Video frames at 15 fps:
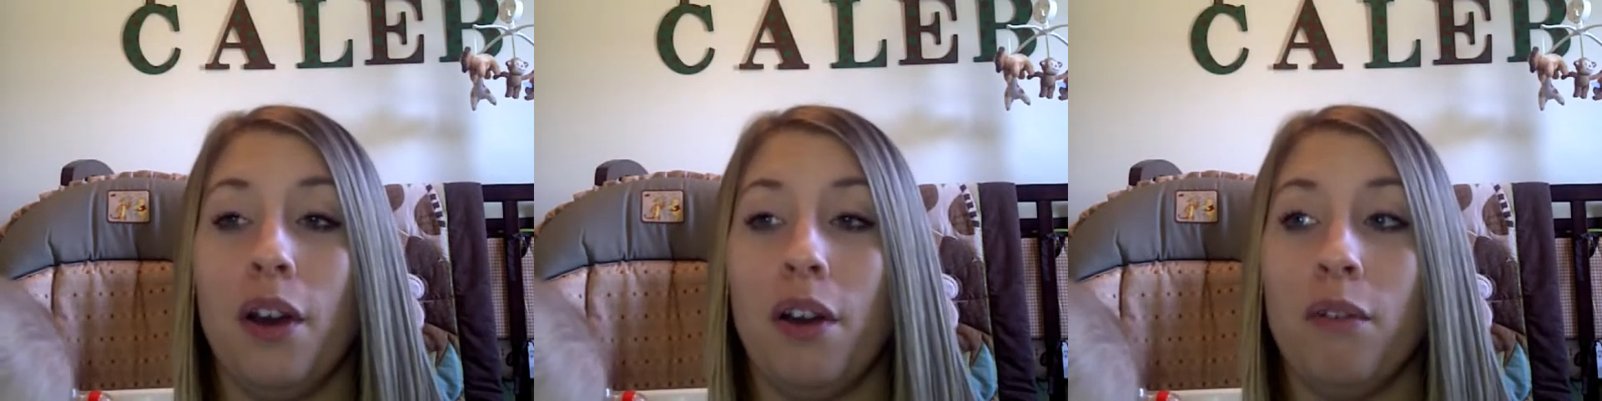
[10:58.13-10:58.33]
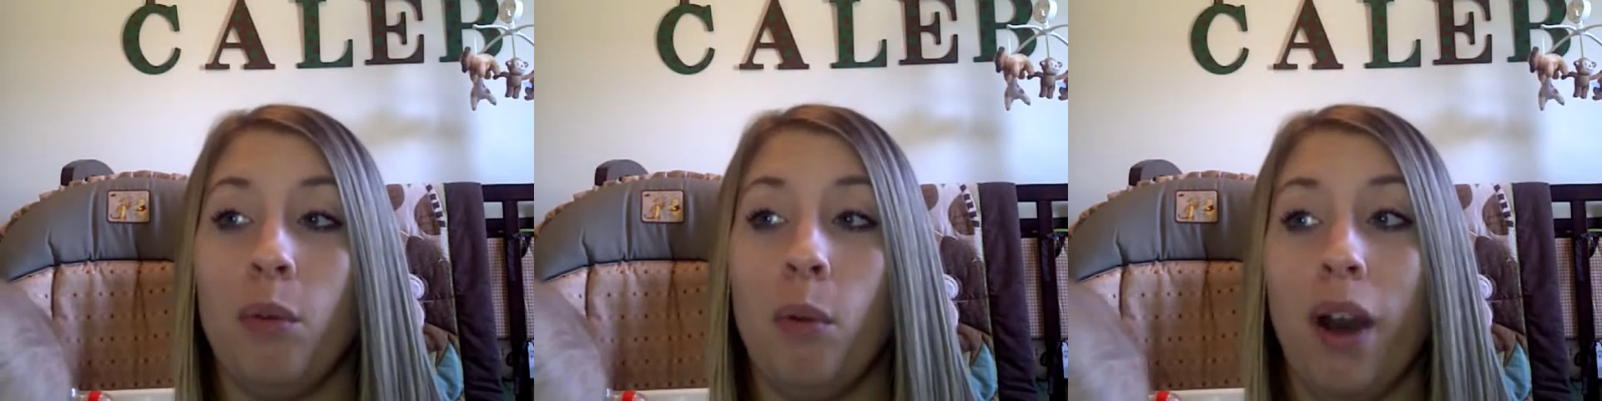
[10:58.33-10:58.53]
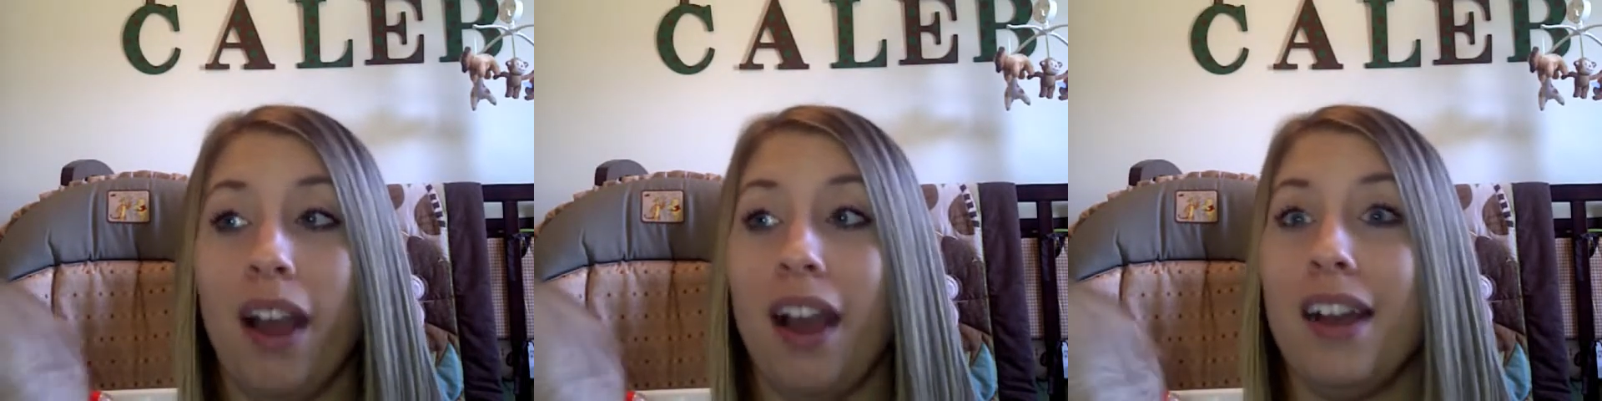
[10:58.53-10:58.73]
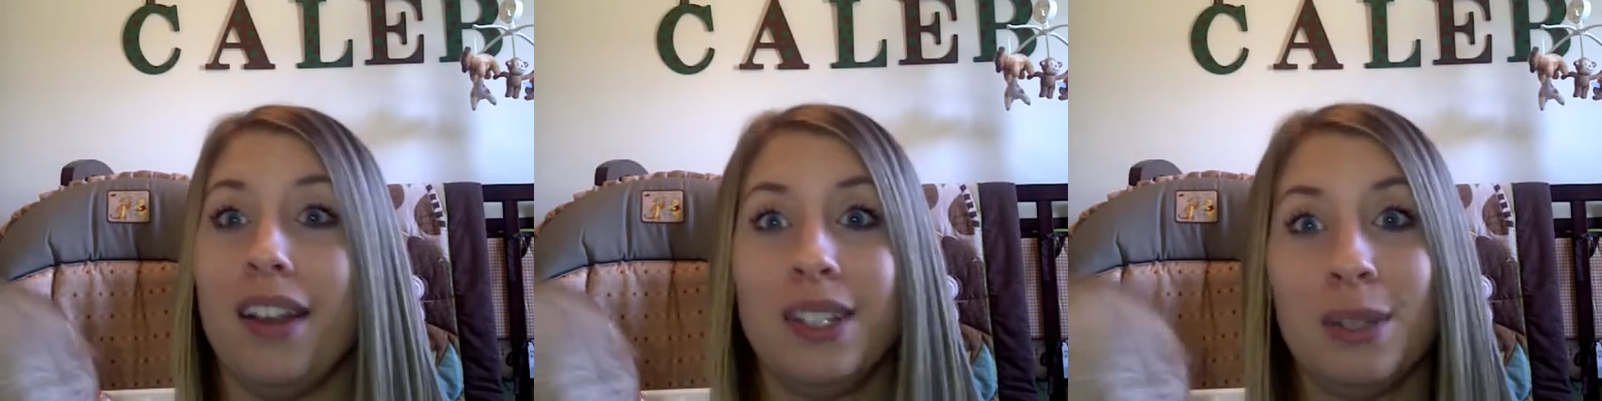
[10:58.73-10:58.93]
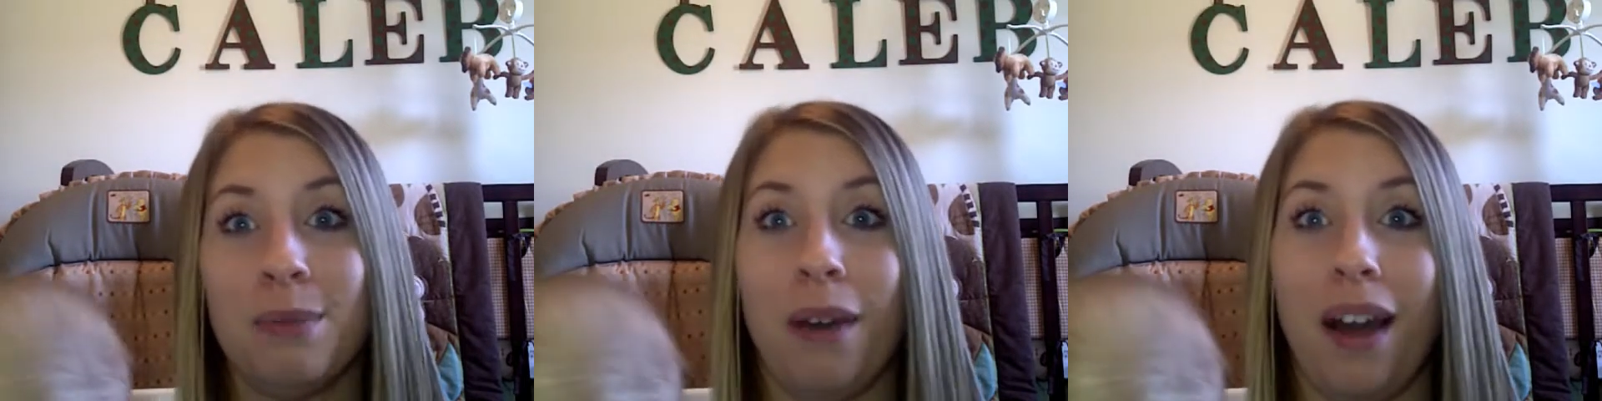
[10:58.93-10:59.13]
of Why
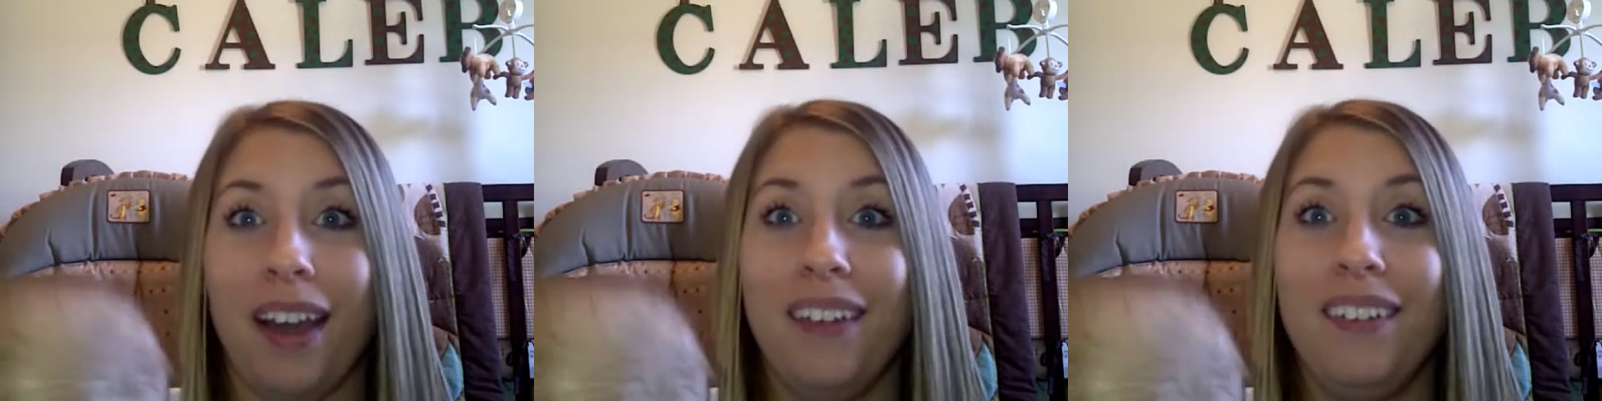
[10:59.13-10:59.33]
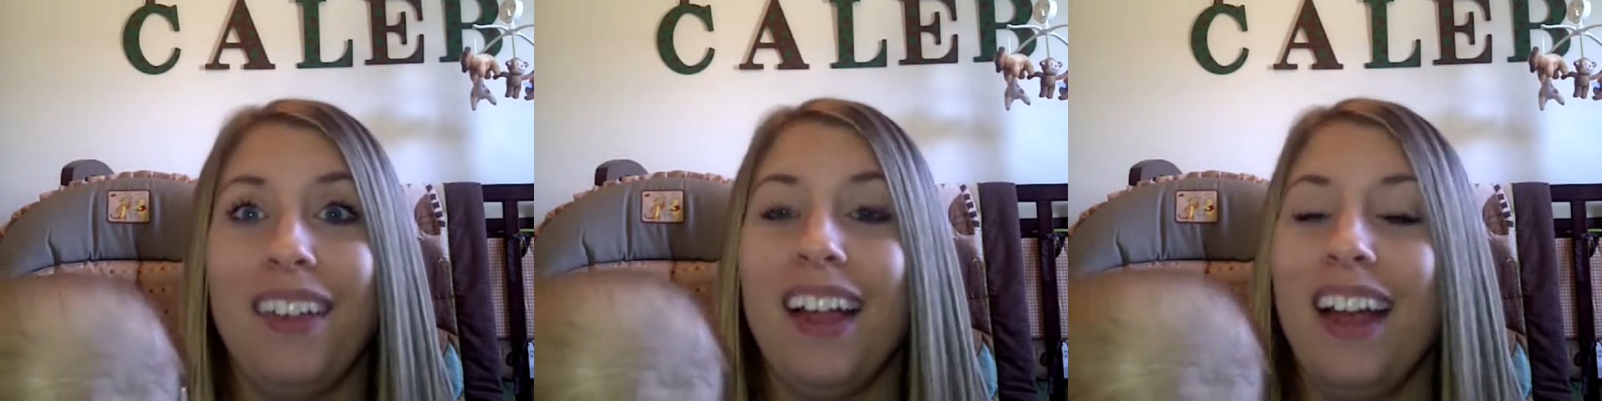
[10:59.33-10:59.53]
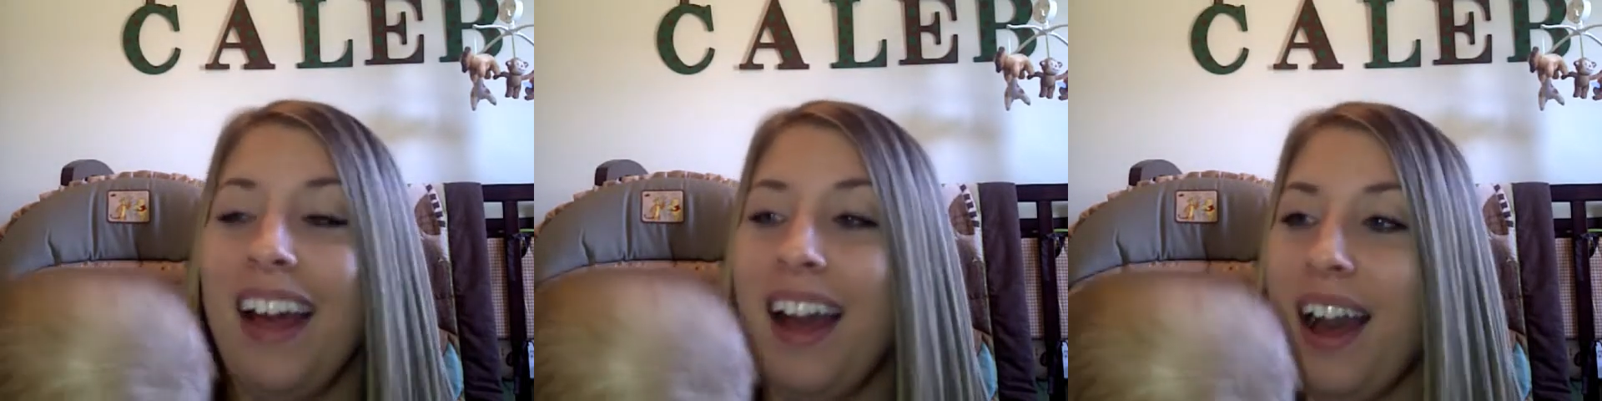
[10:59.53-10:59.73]
I Smile,